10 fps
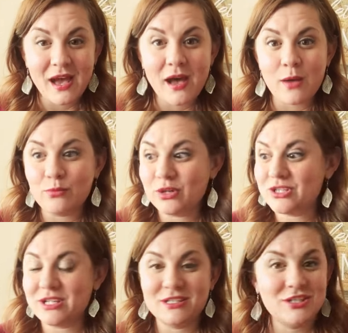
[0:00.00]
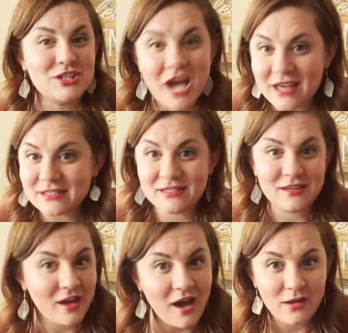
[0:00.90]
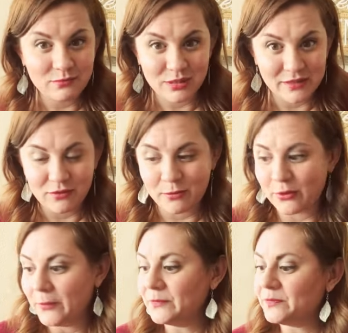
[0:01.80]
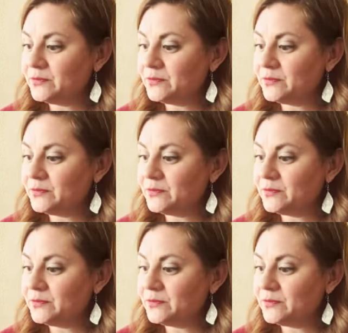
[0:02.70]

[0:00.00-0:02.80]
which is just unbelievable.